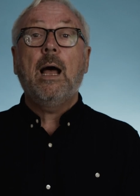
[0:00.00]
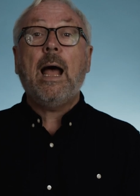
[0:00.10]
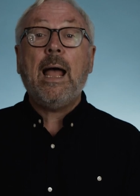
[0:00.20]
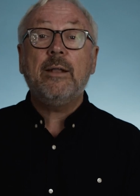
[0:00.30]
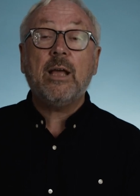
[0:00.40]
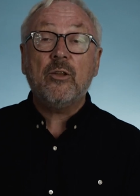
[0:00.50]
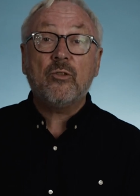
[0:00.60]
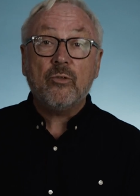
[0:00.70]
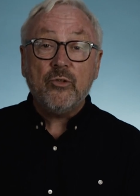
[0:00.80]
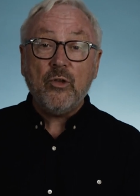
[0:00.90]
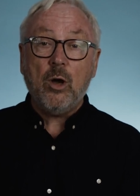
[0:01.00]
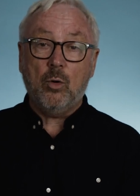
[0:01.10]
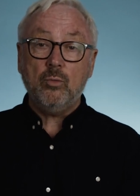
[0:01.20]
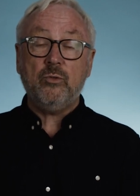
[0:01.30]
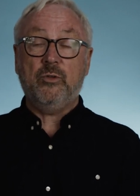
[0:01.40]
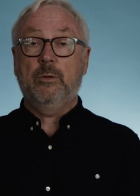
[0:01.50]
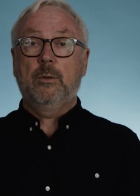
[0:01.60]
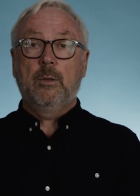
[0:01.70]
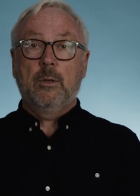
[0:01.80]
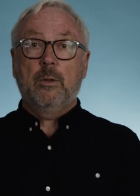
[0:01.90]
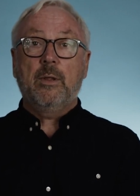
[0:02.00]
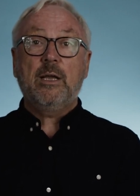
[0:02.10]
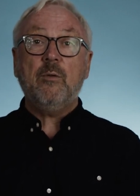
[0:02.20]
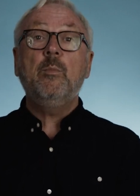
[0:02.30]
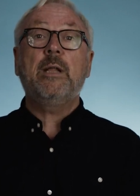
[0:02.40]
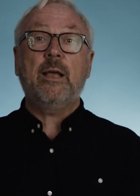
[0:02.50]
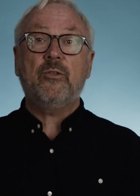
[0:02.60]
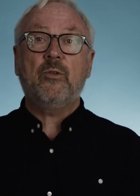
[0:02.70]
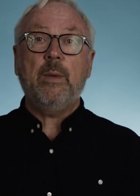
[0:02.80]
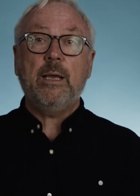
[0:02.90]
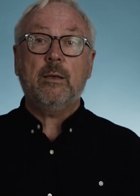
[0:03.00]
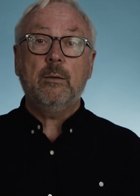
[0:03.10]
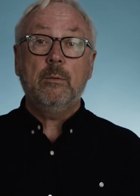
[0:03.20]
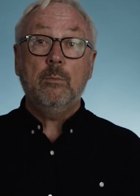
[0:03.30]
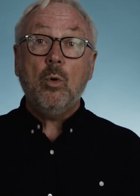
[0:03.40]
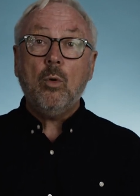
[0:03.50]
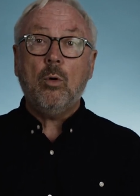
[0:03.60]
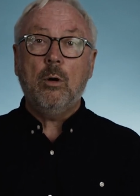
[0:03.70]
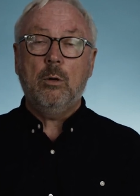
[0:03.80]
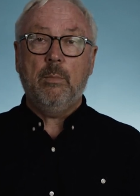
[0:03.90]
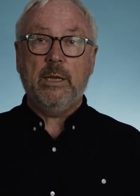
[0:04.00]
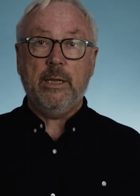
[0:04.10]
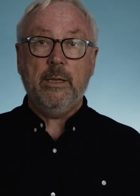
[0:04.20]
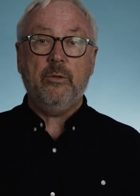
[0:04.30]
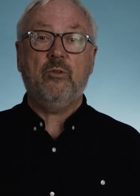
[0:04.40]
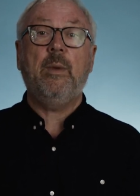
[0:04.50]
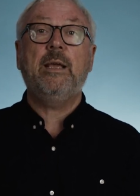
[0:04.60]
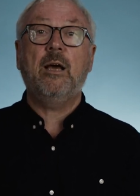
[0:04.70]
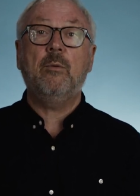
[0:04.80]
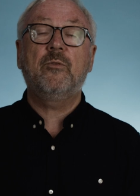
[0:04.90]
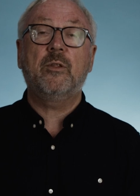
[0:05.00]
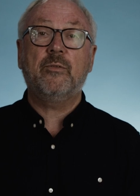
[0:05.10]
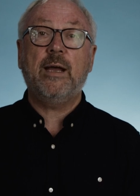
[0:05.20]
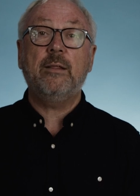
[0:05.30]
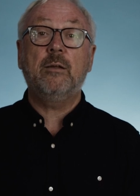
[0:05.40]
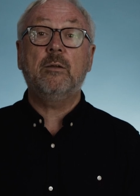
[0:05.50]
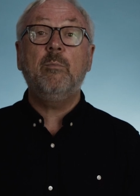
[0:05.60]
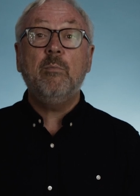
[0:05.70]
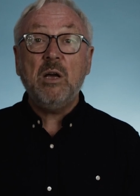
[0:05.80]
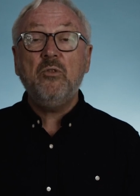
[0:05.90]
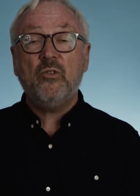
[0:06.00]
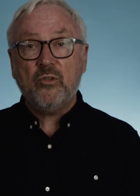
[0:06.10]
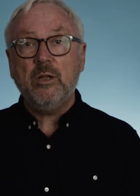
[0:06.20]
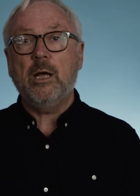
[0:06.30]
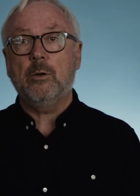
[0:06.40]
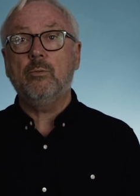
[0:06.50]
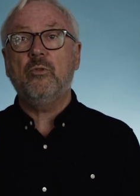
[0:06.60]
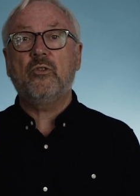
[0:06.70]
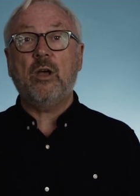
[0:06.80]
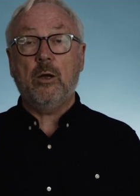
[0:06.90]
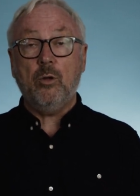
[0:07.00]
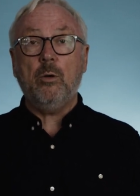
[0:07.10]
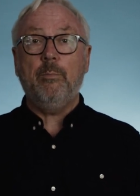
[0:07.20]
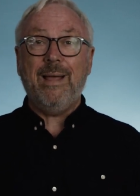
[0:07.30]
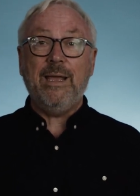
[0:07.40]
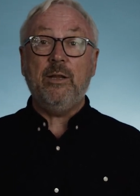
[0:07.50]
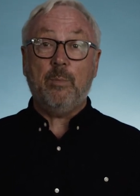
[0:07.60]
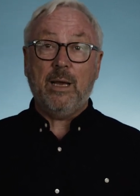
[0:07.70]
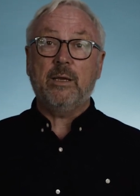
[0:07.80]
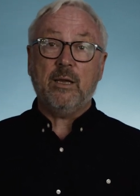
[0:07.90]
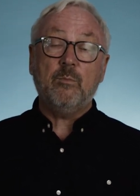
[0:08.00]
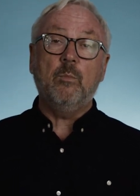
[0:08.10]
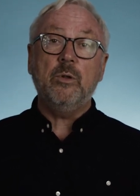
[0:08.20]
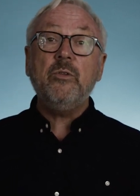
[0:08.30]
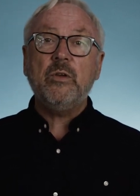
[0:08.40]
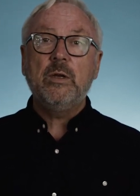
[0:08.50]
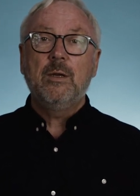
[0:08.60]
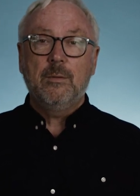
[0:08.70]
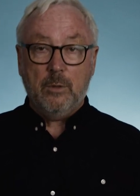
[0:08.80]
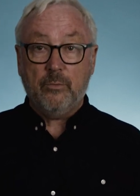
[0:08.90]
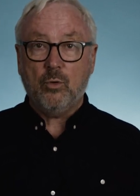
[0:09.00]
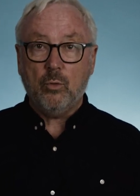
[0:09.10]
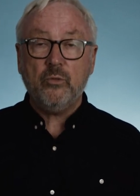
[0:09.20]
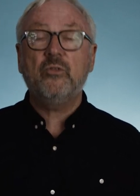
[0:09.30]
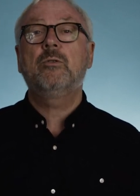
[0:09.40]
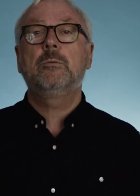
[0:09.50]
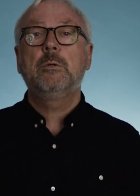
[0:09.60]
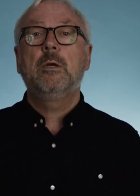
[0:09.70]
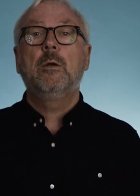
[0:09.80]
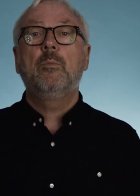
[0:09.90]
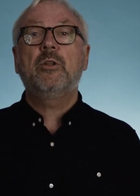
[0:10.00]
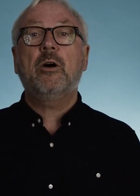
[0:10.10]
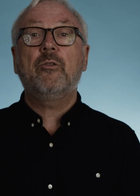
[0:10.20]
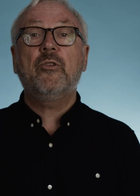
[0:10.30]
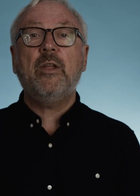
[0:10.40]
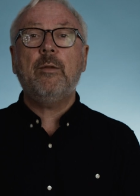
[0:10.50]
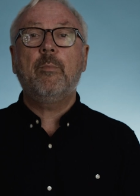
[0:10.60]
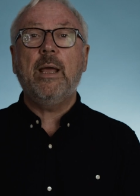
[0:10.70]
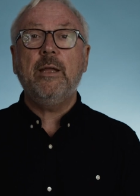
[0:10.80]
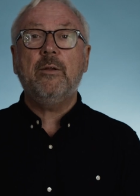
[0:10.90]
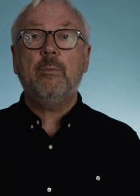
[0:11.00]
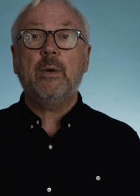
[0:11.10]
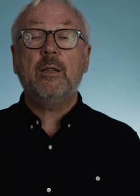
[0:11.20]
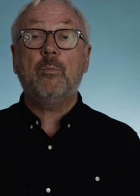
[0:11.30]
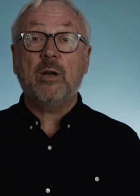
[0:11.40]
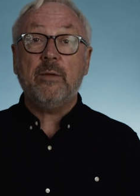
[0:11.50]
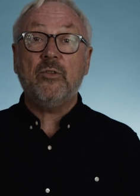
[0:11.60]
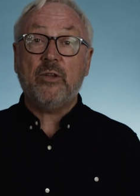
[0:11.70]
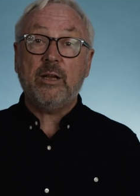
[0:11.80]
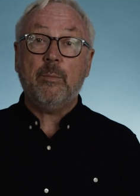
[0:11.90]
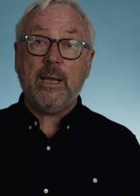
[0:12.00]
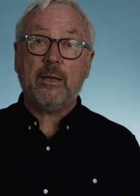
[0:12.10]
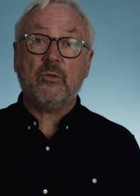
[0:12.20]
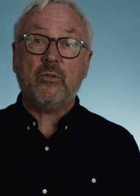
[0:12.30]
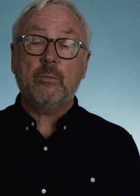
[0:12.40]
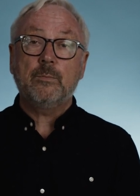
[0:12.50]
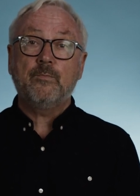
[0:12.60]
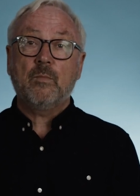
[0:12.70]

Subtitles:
And as a result, the government has to make more money to make up for the fact that most loans are not made by the government, of course, but are instead made by the private sector banks.